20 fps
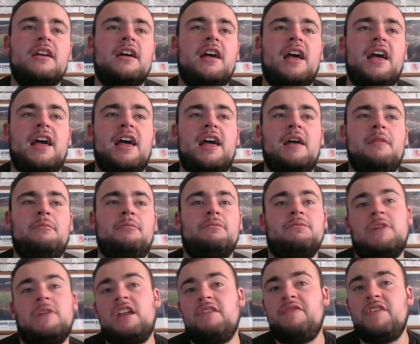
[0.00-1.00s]
And
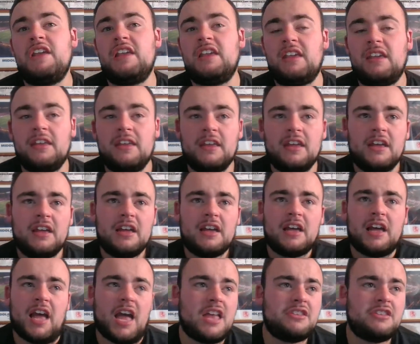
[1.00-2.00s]
I think
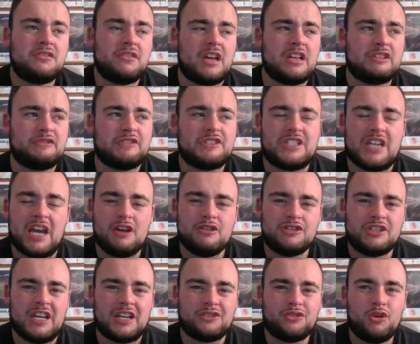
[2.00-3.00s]
as for
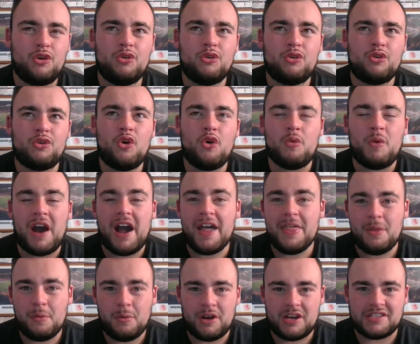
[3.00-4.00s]
Chelsea, I don't know why
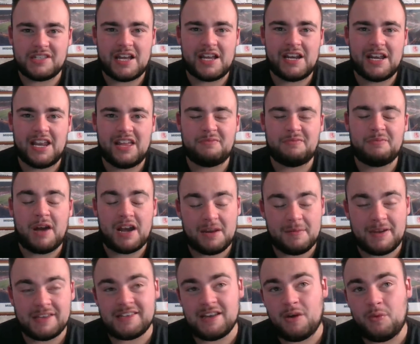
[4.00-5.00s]
they want to sign a left back. It
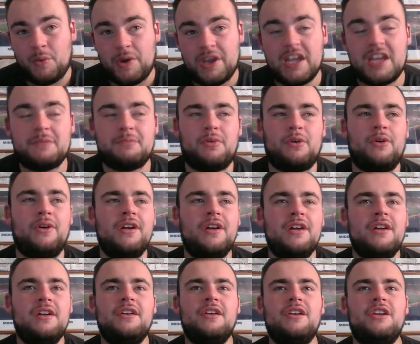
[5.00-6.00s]
might sound weird, but
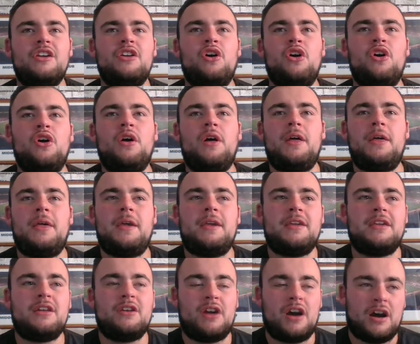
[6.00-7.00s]
you know,
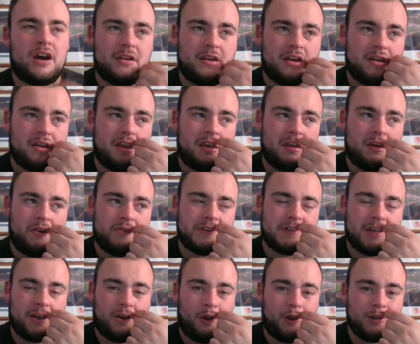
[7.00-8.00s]

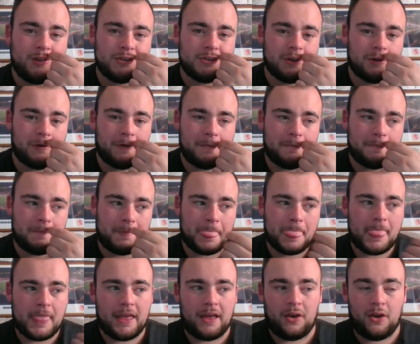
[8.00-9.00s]
obviously
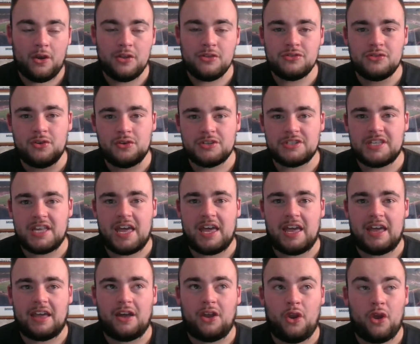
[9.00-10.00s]
Alonso's
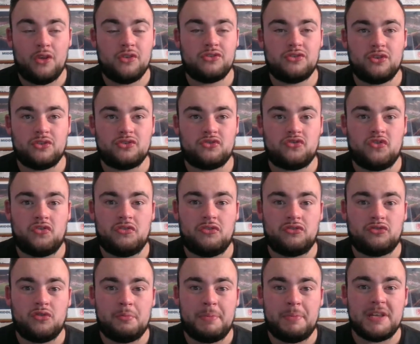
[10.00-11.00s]
there. Alonso's done
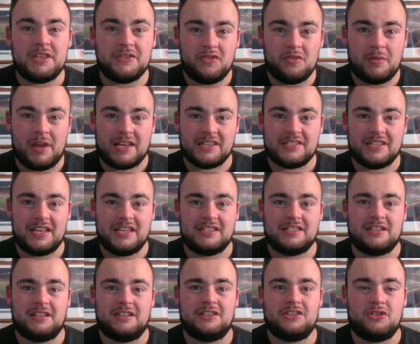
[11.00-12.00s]
bits from last
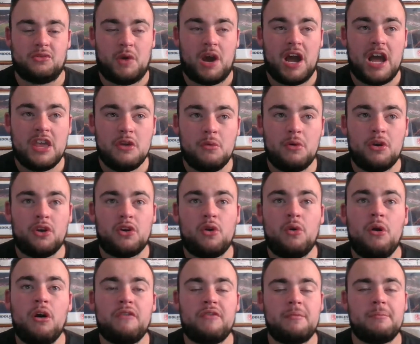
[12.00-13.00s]
season. So why you want to
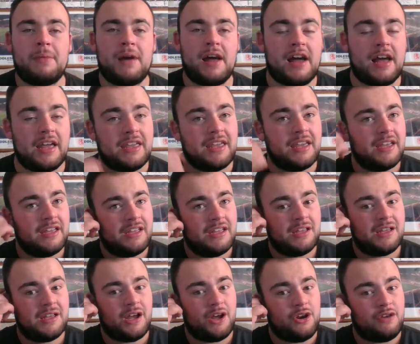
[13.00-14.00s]
go off and buy
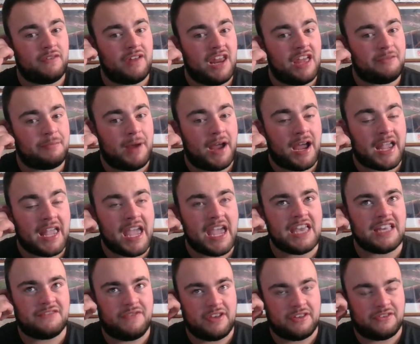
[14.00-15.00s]
another left back? I get
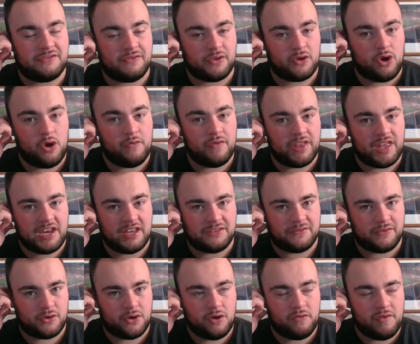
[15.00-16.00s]
it's 50 for cover, then it's
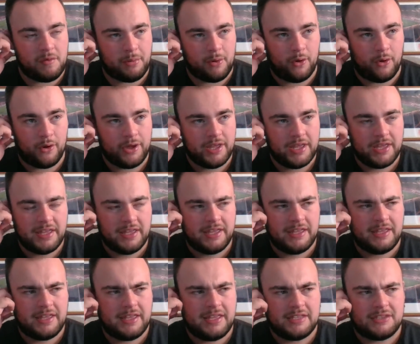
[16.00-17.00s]
for cover, but
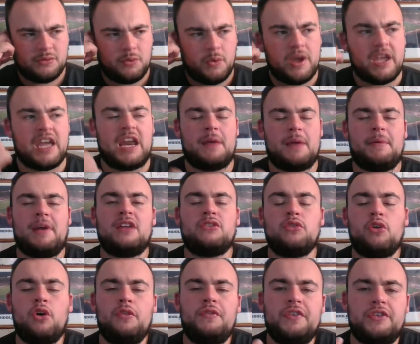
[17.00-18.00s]
it's weird. I mean, I
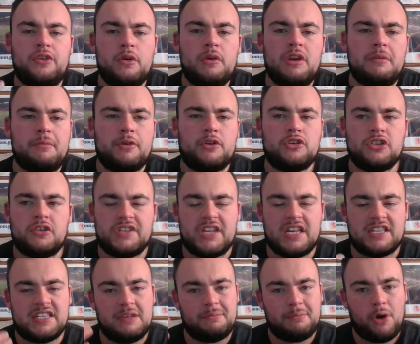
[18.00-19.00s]
don't know if they're doing it because obviously I
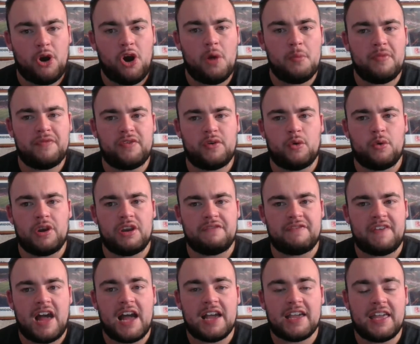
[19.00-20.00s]
see Bournemouth are going in
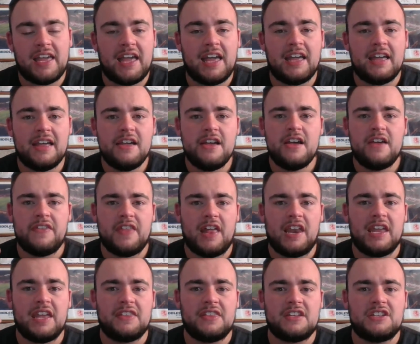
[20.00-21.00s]
for Ake. They're
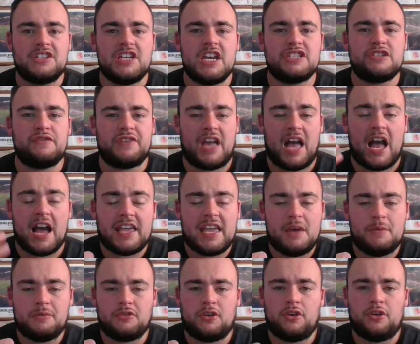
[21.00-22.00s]
leading the chase. Obviously,
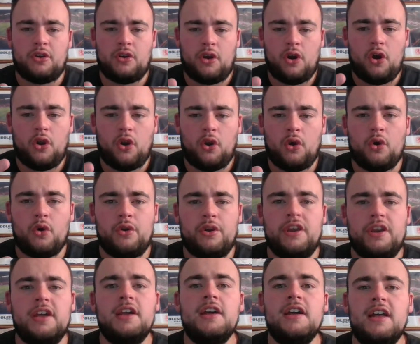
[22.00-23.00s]
Ake was on
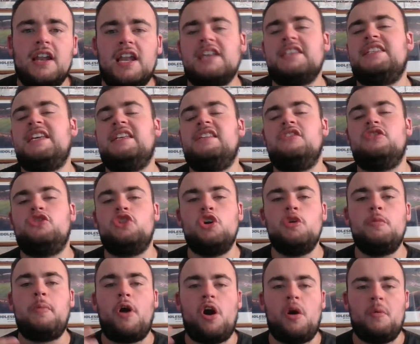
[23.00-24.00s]
loan last season to
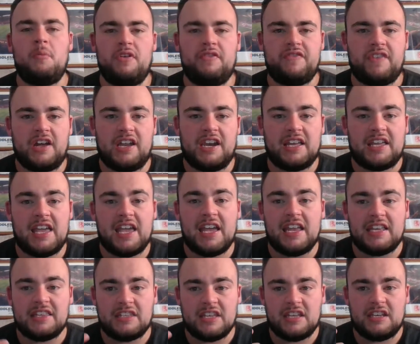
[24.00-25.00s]
Bournemouth, and
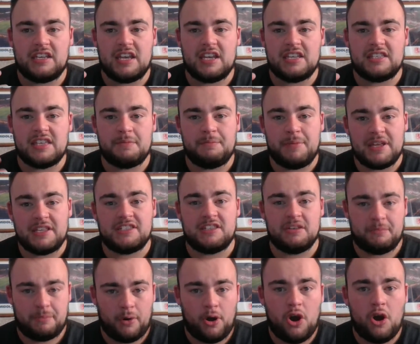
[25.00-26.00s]
again he did bits
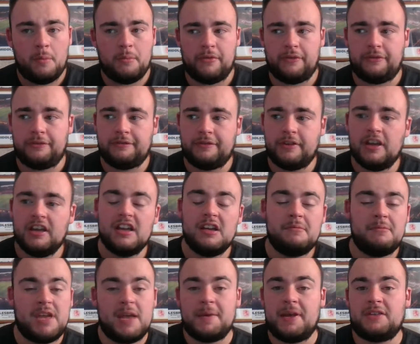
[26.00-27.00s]
at Bournemouth.
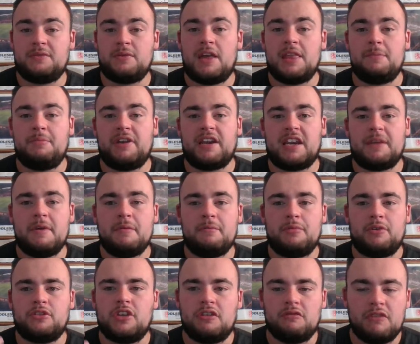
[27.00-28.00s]
Maybe that's why they're bringing him in.
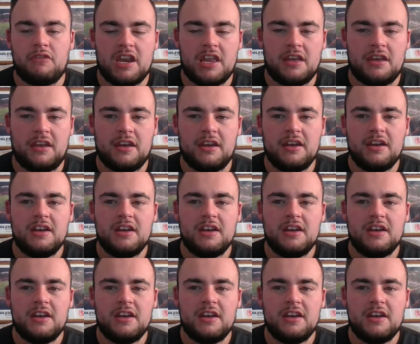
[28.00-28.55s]
But do you really